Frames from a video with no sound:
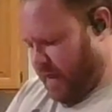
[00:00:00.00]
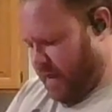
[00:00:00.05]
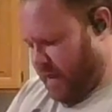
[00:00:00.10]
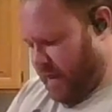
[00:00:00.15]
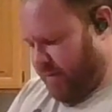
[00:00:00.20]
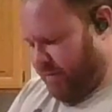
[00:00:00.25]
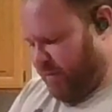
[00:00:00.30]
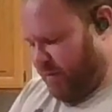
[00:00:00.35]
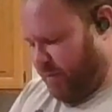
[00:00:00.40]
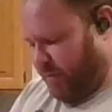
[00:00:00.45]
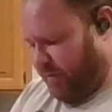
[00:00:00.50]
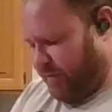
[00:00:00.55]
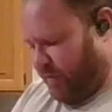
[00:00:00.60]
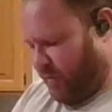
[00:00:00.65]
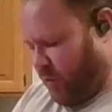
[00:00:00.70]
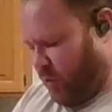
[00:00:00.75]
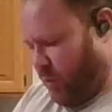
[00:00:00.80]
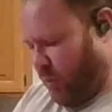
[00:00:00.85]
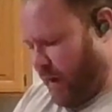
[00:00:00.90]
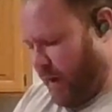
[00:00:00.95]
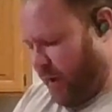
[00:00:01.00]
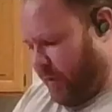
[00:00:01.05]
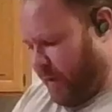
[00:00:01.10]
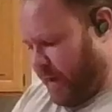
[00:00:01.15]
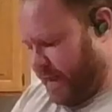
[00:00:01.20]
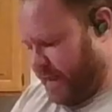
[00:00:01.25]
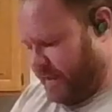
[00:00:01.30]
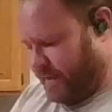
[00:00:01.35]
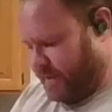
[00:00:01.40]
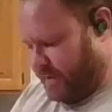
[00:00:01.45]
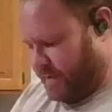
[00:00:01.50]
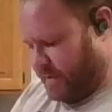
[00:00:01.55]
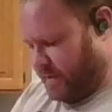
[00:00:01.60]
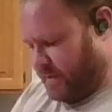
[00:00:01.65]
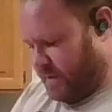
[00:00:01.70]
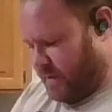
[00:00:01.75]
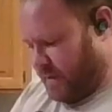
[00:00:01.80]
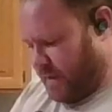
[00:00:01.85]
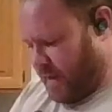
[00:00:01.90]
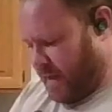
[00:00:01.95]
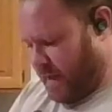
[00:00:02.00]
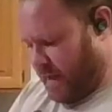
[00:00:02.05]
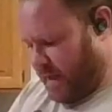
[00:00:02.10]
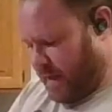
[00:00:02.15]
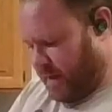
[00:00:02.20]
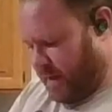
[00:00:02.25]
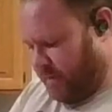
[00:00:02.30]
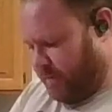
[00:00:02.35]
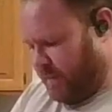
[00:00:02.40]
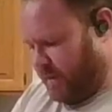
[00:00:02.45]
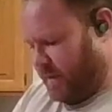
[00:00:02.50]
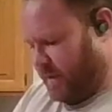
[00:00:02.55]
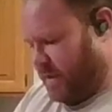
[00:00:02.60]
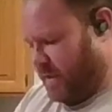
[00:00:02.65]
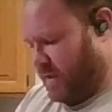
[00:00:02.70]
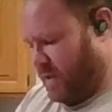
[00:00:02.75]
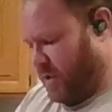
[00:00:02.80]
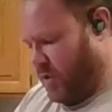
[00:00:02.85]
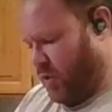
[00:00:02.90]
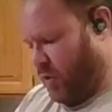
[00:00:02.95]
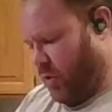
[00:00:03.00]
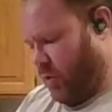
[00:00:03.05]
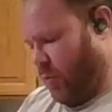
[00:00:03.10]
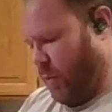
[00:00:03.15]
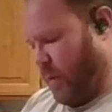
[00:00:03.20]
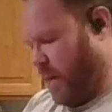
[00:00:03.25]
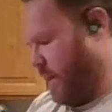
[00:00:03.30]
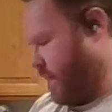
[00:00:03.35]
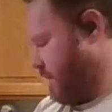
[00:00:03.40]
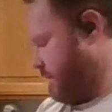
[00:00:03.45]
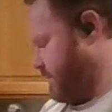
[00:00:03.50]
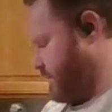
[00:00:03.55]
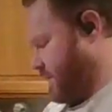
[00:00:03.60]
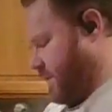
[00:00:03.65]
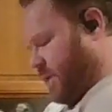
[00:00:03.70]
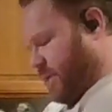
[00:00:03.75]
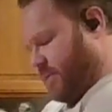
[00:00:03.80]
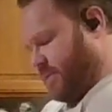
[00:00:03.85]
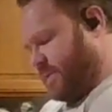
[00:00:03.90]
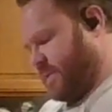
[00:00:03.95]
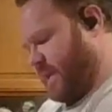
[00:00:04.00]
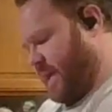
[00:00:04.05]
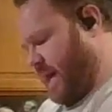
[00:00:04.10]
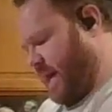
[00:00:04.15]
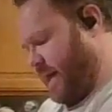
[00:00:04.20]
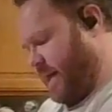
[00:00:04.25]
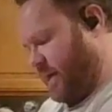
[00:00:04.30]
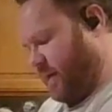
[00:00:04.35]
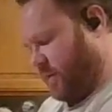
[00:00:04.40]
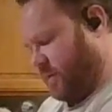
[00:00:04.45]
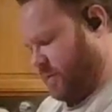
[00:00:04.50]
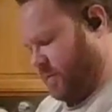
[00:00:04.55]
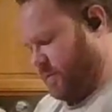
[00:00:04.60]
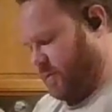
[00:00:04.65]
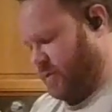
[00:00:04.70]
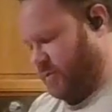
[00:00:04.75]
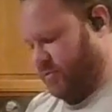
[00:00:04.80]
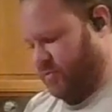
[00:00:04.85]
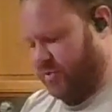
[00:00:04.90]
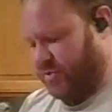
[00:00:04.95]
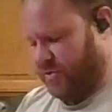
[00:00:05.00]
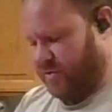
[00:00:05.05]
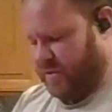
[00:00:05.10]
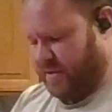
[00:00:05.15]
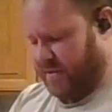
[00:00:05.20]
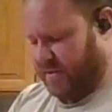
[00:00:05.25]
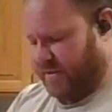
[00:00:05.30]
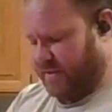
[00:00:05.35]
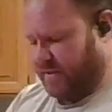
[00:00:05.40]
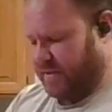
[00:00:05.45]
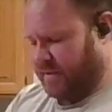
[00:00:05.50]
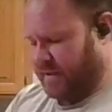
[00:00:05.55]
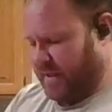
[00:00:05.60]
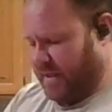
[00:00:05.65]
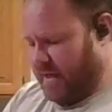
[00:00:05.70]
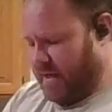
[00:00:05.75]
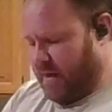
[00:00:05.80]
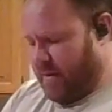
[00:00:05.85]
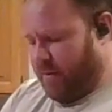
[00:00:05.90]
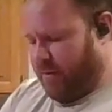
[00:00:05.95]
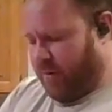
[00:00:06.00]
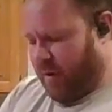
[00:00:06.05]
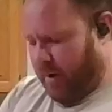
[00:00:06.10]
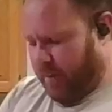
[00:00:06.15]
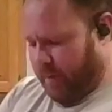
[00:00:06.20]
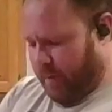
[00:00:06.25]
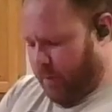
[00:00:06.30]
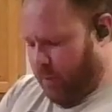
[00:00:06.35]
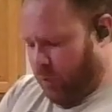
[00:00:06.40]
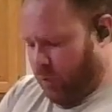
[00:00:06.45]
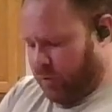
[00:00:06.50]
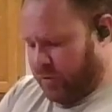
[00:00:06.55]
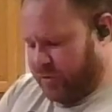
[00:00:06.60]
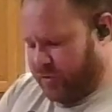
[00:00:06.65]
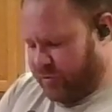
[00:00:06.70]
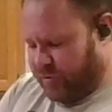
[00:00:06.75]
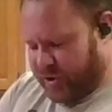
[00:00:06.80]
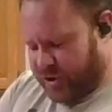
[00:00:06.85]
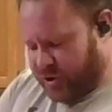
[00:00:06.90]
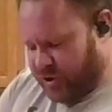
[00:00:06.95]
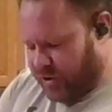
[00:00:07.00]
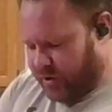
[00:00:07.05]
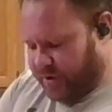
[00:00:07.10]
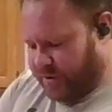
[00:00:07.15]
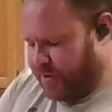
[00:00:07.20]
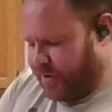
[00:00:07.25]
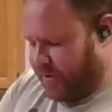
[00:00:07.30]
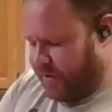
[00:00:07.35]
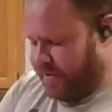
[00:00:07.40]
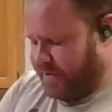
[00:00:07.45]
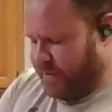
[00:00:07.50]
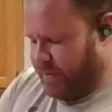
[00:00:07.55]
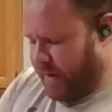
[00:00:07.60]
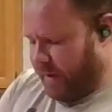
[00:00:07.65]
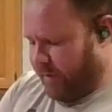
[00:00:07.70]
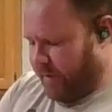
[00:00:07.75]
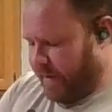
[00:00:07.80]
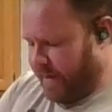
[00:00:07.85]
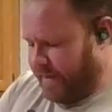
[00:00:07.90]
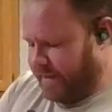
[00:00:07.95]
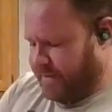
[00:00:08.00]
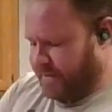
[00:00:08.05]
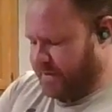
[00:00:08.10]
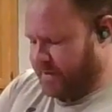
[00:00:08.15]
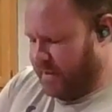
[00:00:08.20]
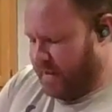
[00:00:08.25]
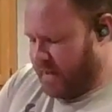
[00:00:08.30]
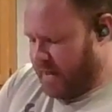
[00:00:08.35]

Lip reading: If you prefer white rice, you're welcome to use that. It'll do probably more traditional to use white rice.